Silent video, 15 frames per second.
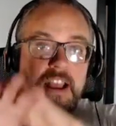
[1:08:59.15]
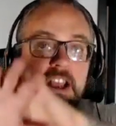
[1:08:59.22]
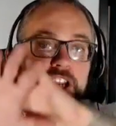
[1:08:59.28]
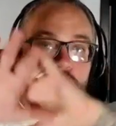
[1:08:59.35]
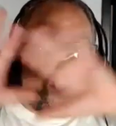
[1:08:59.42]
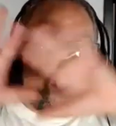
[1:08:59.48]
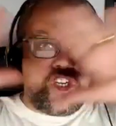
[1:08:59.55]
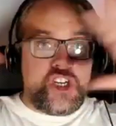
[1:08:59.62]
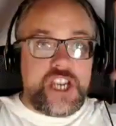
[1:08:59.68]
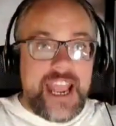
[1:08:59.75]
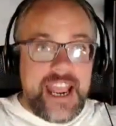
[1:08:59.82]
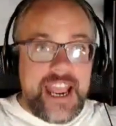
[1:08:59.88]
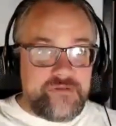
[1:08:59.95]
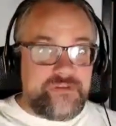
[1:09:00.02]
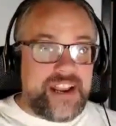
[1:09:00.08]

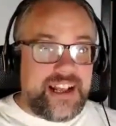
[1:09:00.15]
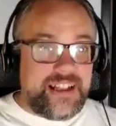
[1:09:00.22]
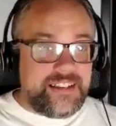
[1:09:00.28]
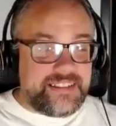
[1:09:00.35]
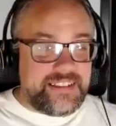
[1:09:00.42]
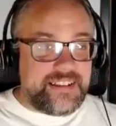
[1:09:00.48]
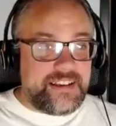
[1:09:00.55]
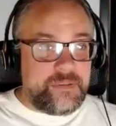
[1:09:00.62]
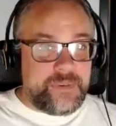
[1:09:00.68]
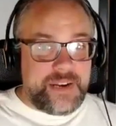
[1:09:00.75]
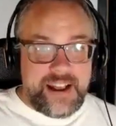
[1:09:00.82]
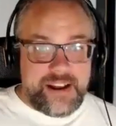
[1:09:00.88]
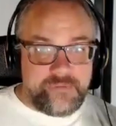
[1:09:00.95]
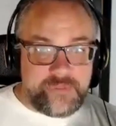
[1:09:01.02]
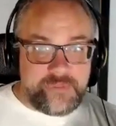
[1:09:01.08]
shared reality that we
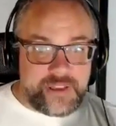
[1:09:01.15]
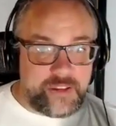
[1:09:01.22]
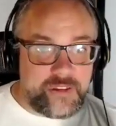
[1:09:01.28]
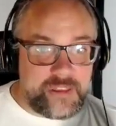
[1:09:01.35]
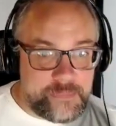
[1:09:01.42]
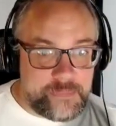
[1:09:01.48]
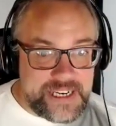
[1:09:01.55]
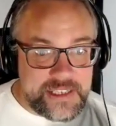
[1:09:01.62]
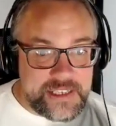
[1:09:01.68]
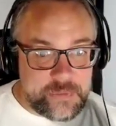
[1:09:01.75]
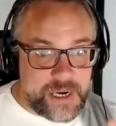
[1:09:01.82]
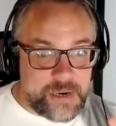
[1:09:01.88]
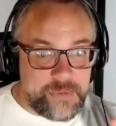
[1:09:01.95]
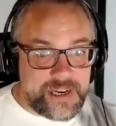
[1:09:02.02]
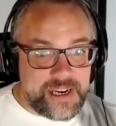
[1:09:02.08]
have with other beings
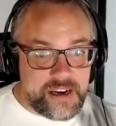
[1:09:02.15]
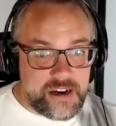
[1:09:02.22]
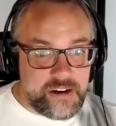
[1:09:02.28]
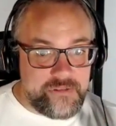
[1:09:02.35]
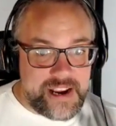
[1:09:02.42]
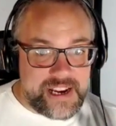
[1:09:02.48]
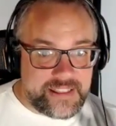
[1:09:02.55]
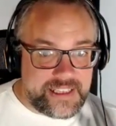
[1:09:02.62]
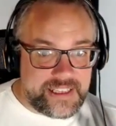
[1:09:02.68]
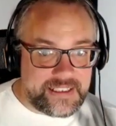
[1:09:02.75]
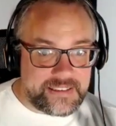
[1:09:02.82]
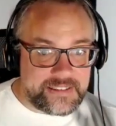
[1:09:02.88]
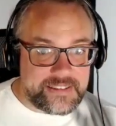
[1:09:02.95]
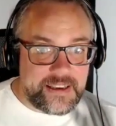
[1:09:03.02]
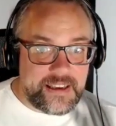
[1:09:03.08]
where we can correct
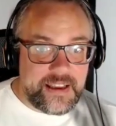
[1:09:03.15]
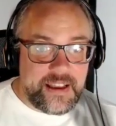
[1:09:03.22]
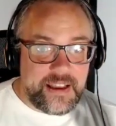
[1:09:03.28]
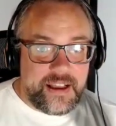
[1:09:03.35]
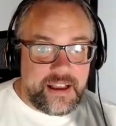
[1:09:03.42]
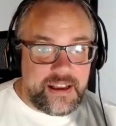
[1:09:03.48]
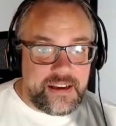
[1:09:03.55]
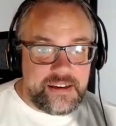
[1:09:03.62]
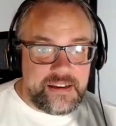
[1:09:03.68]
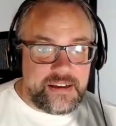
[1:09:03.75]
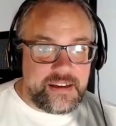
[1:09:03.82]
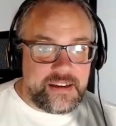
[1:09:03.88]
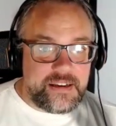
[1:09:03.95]
things. And,